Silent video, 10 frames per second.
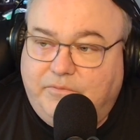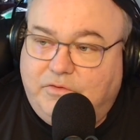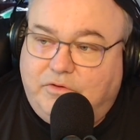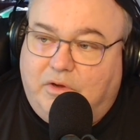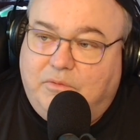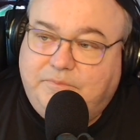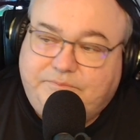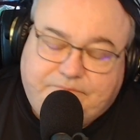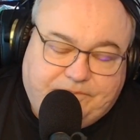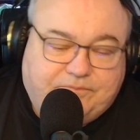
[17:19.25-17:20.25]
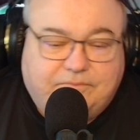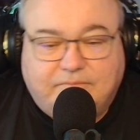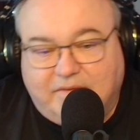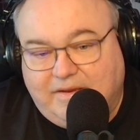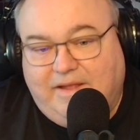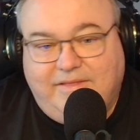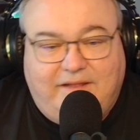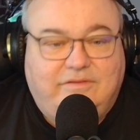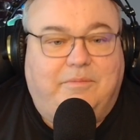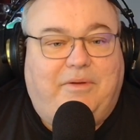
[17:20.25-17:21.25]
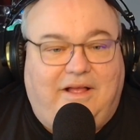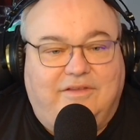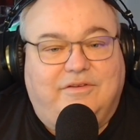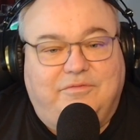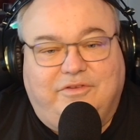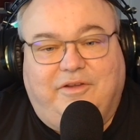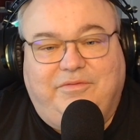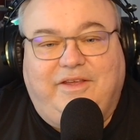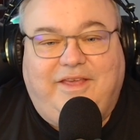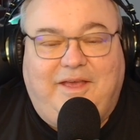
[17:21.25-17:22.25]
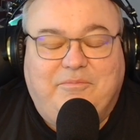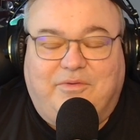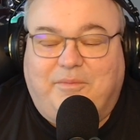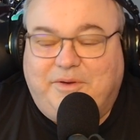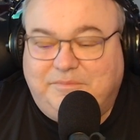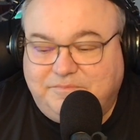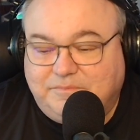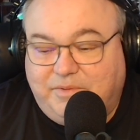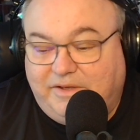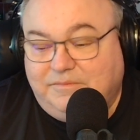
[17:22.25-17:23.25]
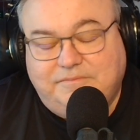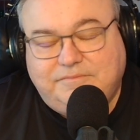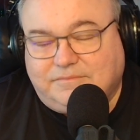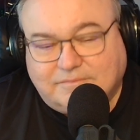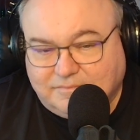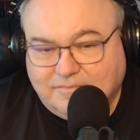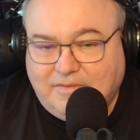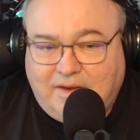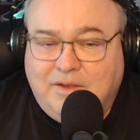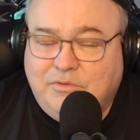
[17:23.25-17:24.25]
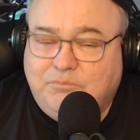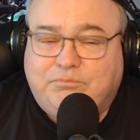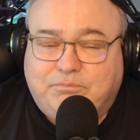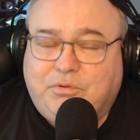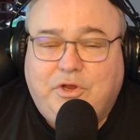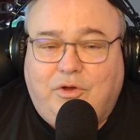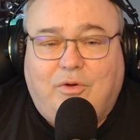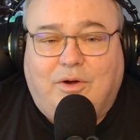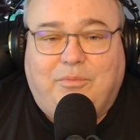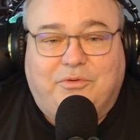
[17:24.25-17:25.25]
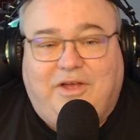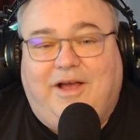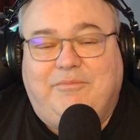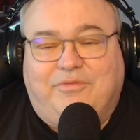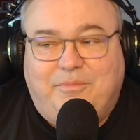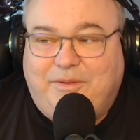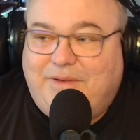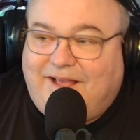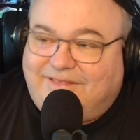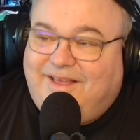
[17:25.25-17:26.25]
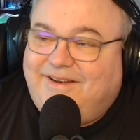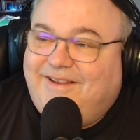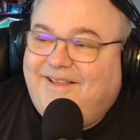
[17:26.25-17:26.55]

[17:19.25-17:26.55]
So that's the positive stuff that came from it. But it was a pretty horrible time for me back then.